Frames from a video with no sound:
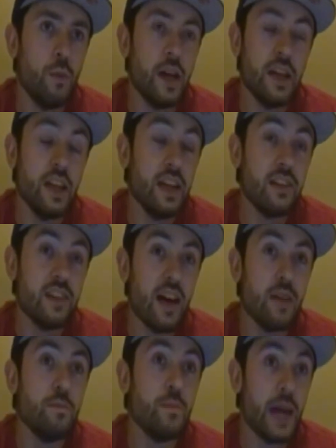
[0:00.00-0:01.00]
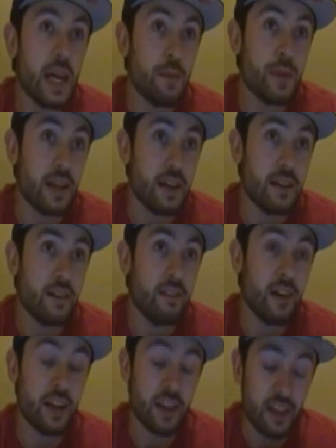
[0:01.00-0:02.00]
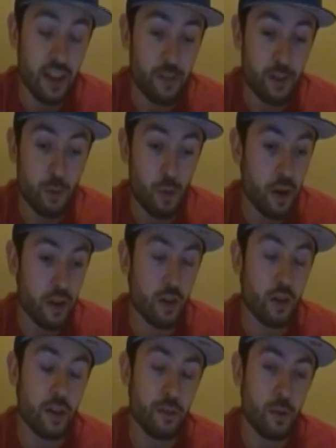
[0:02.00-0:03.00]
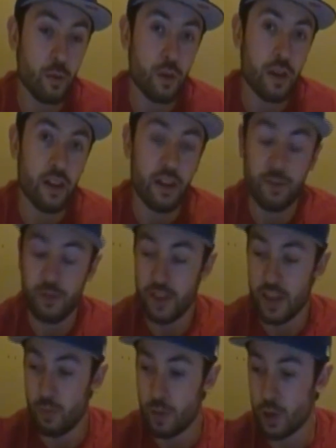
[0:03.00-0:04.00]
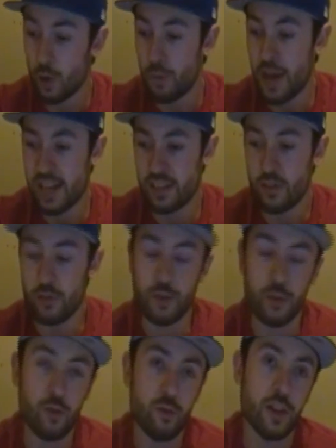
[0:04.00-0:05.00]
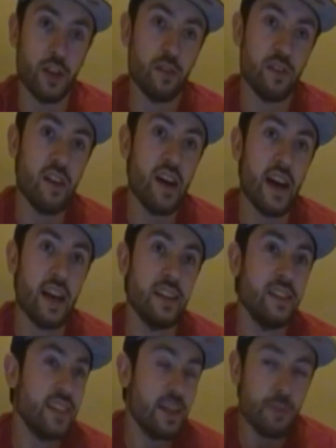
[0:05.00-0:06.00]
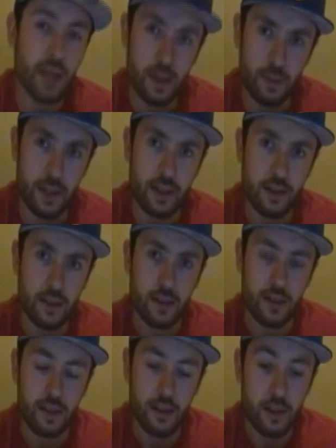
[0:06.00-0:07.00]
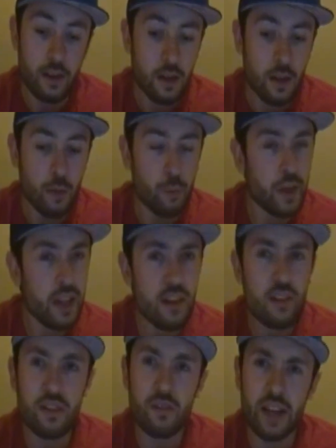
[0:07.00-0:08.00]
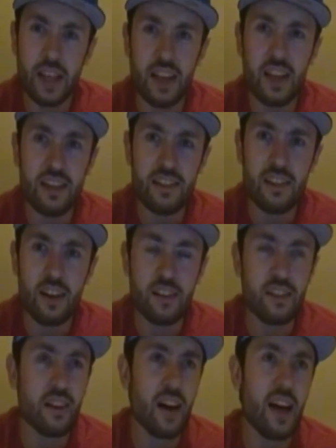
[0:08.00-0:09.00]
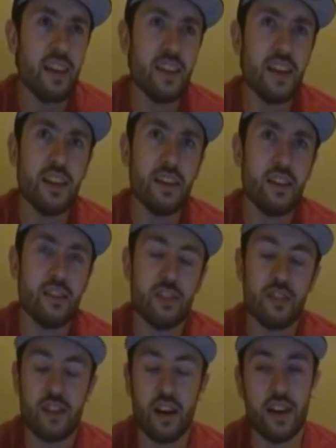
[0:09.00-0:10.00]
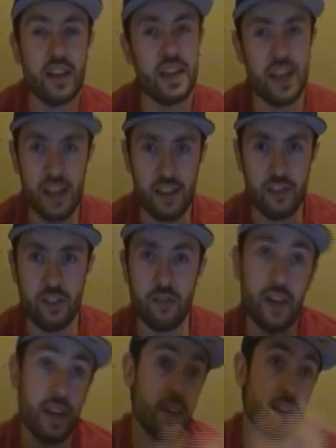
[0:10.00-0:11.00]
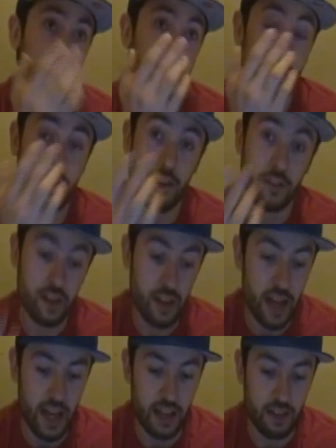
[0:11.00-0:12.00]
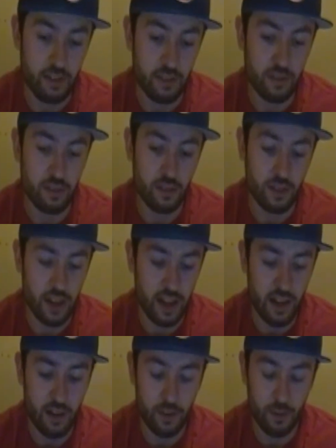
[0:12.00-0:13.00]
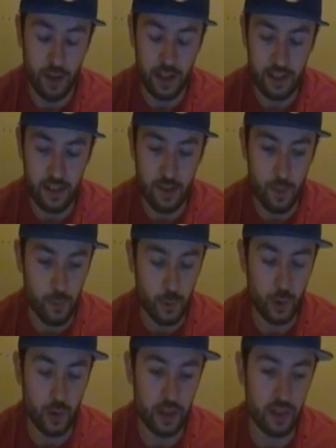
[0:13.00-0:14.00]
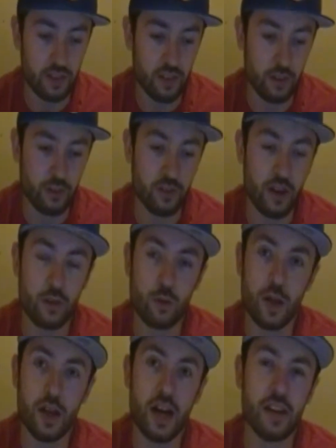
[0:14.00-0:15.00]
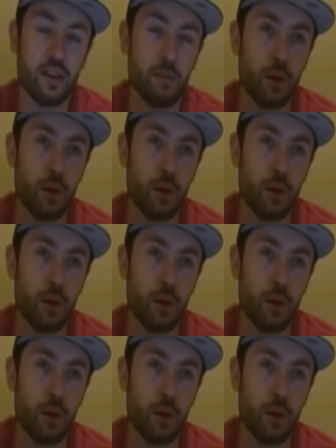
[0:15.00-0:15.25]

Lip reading: And he said maybe, like, if he would go back to doing 2 videos a day, and he said maybe. But he's, like, he does, I think it's just on occasion, like, today. At the time I'm recording this, on July 29th, he